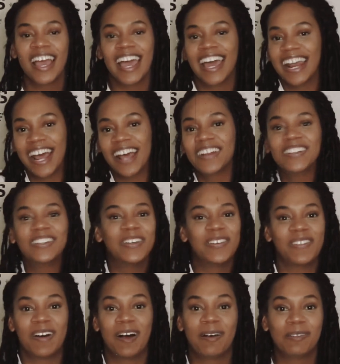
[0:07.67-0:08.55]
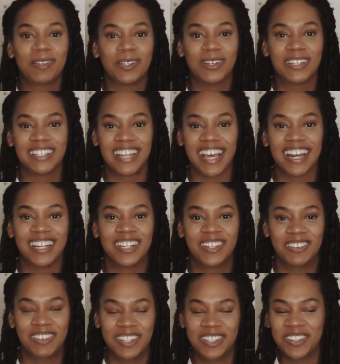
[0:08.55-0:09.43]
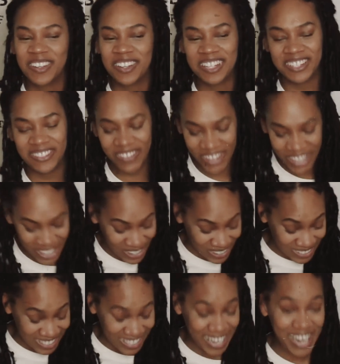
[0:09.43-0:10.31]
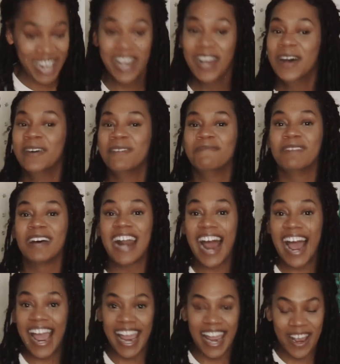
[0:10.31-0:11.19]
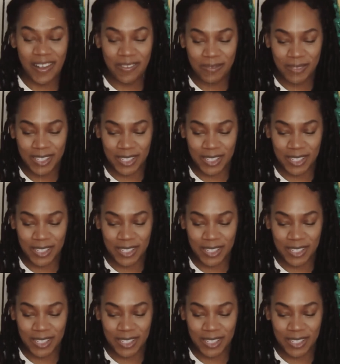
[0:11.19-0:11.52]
And I don't know why I'm so excited to be doing this video today, but I am.